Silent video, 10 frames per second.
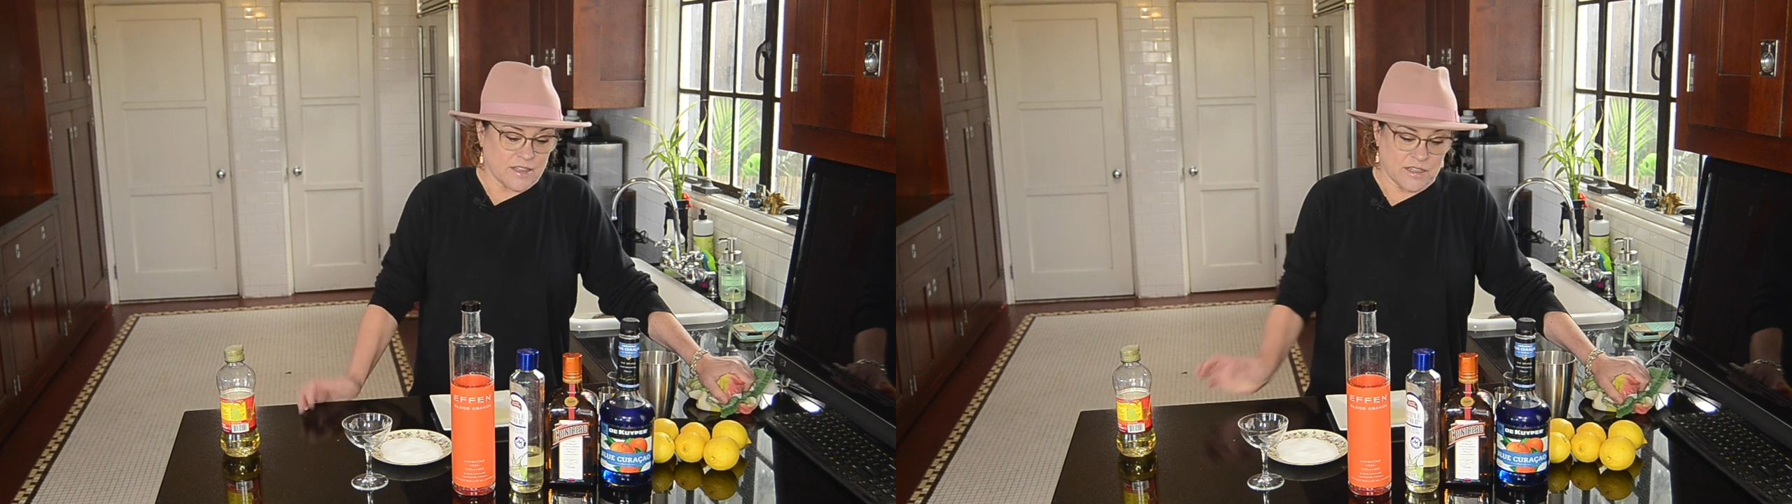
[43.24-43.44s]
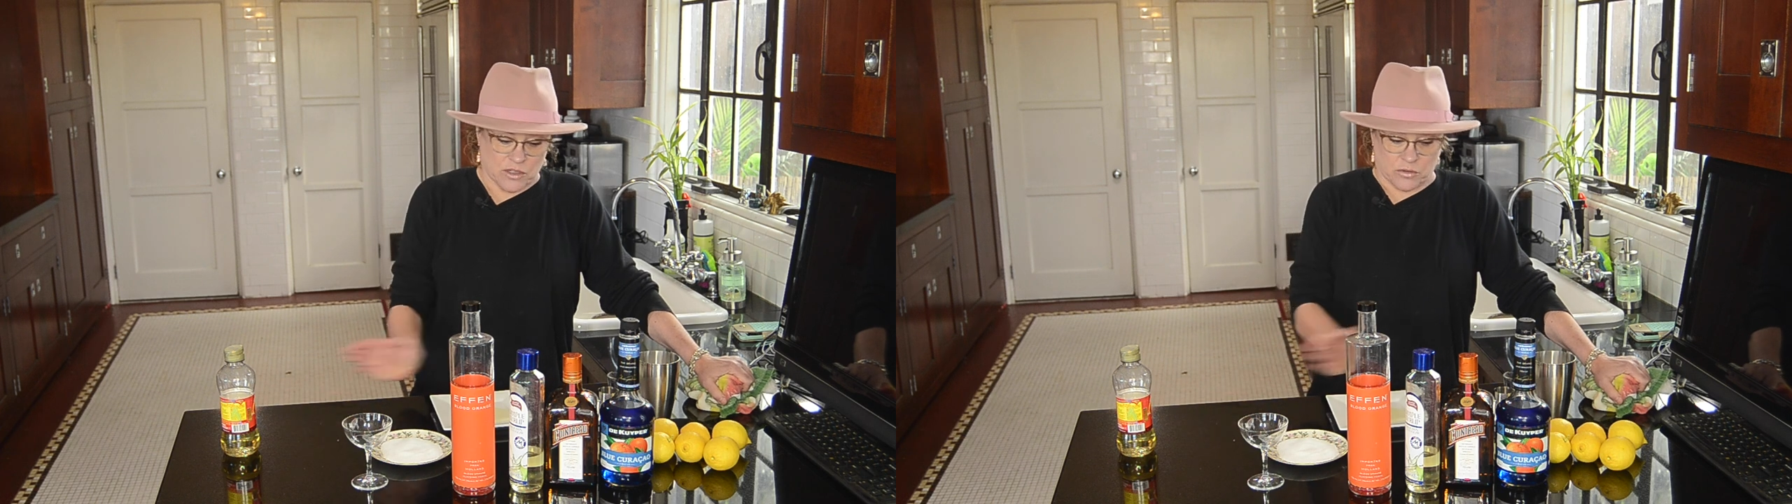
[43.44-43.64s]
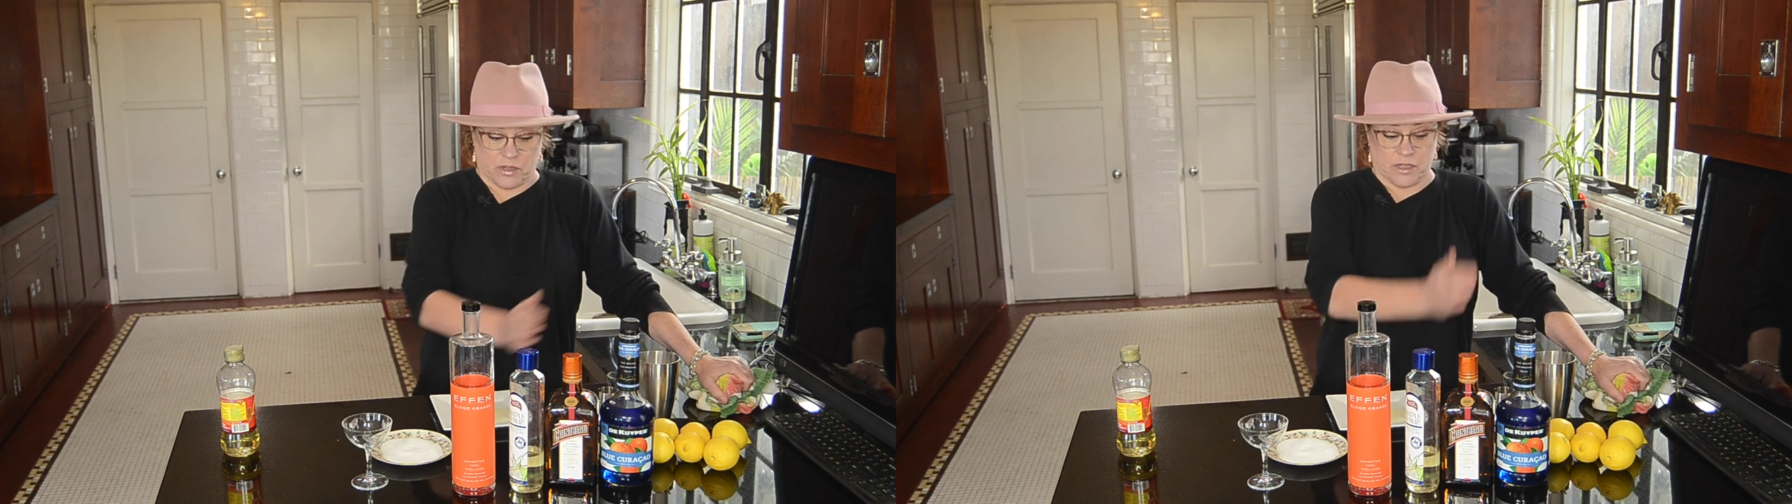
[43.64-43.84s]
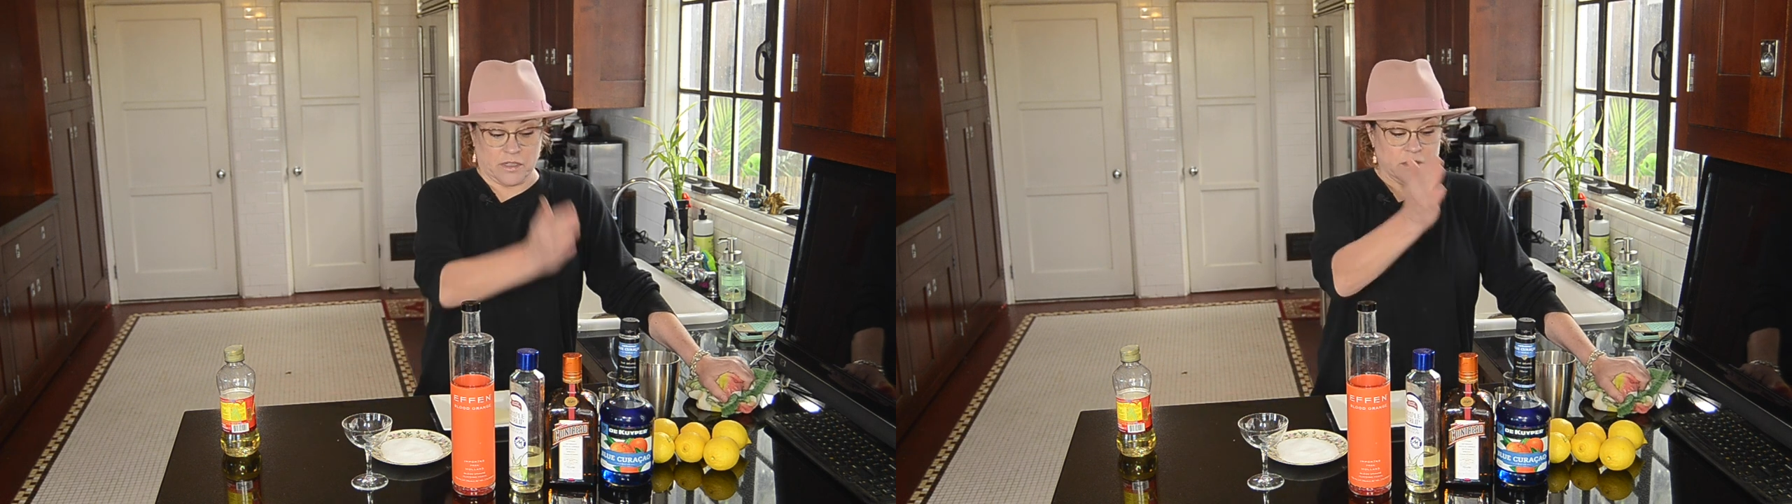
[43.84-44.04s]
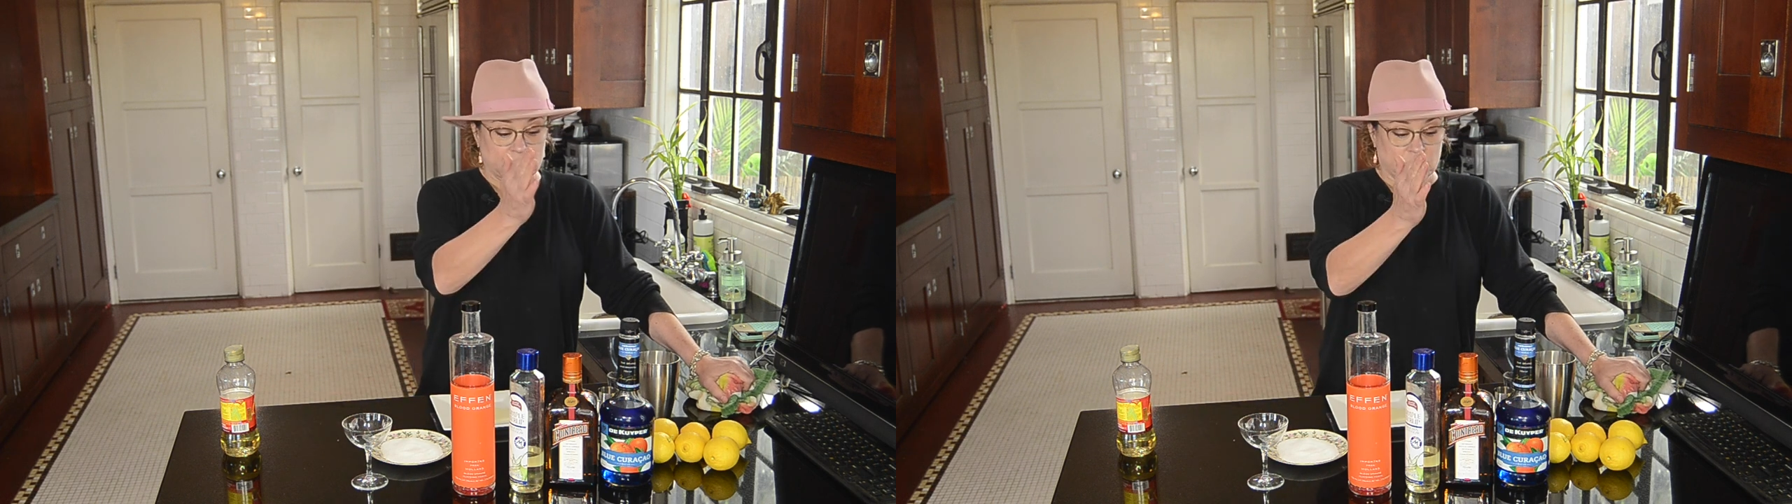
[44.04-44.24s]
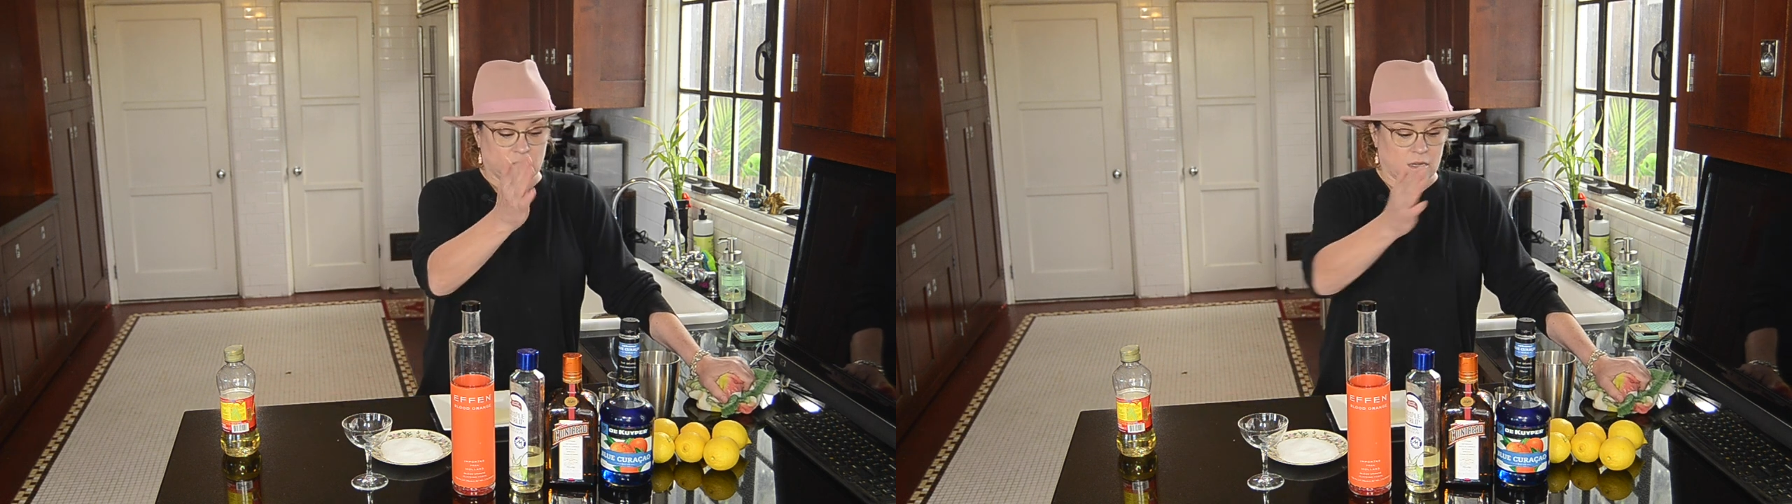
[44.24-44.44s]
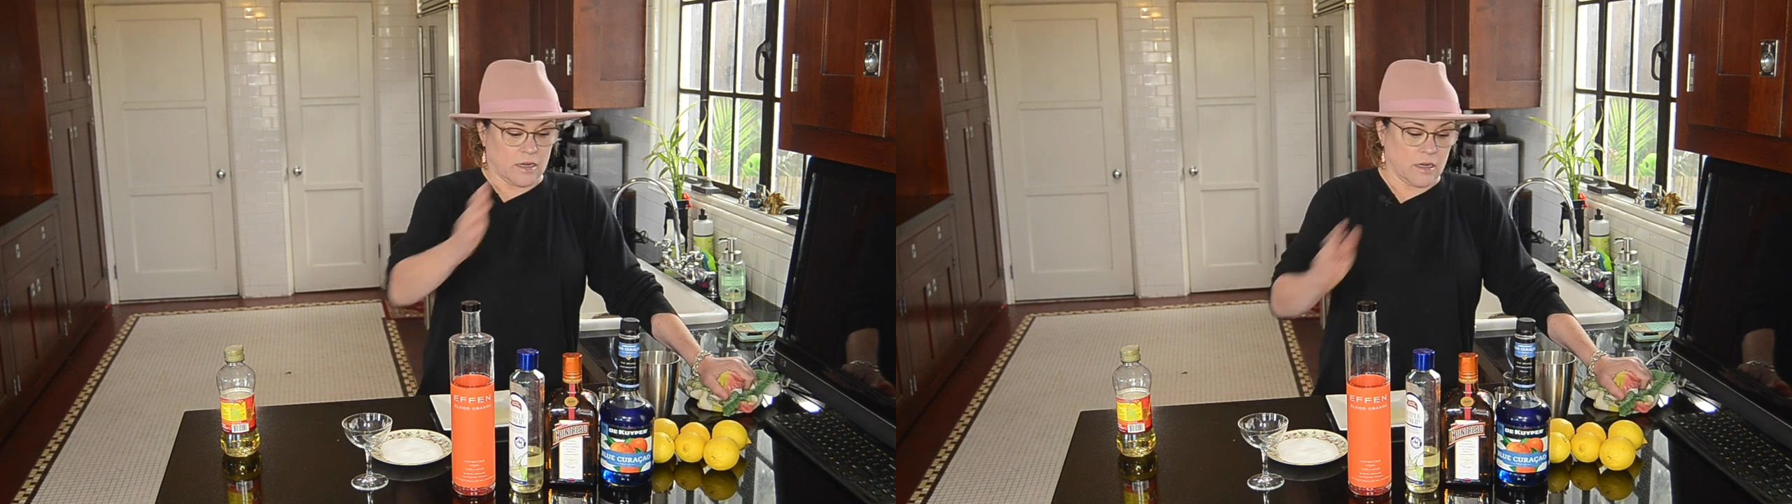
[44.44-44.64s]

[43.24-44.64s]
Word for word: these ingredients,